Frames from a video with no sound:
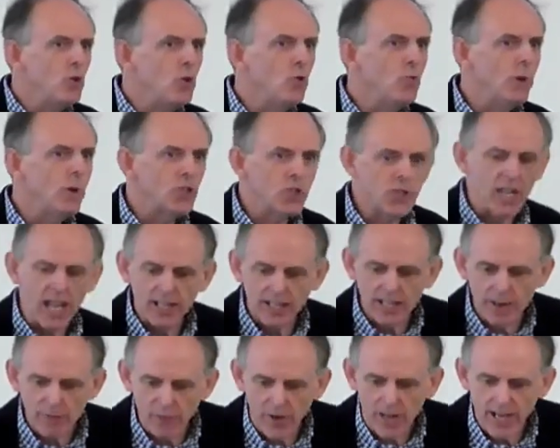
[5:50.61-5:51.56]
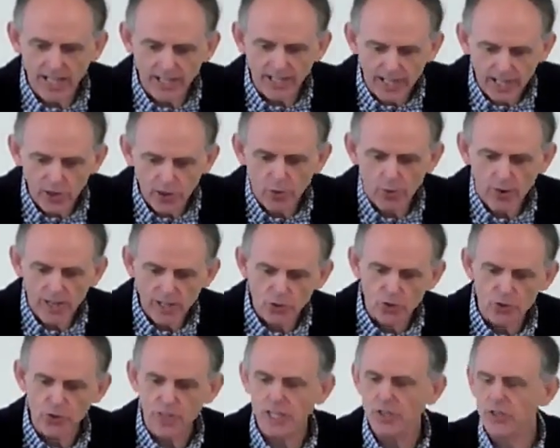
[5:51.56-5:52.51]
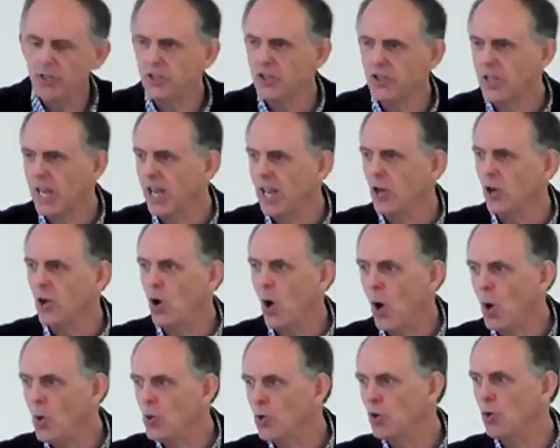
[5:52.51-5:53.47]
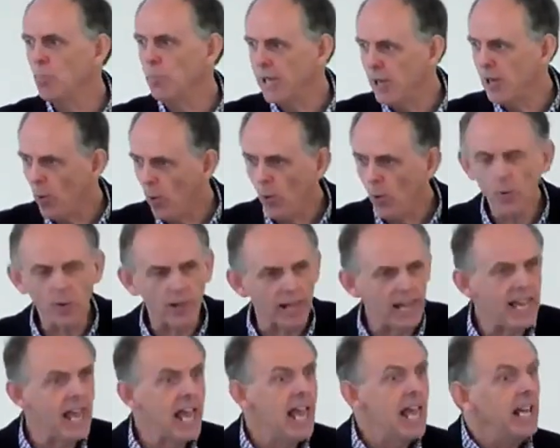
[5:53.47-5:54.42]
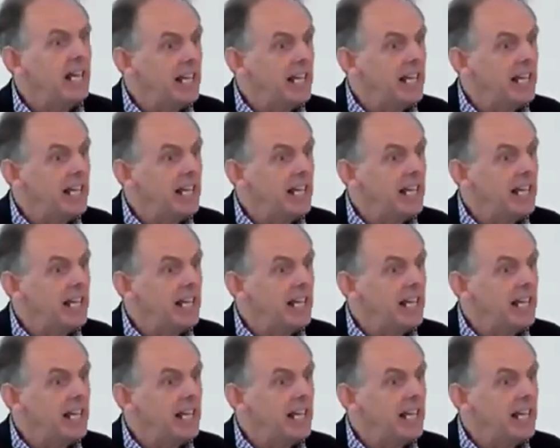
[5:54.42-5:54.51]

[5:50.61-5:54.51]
who were sanctified in Christ Jesus and called to be holy,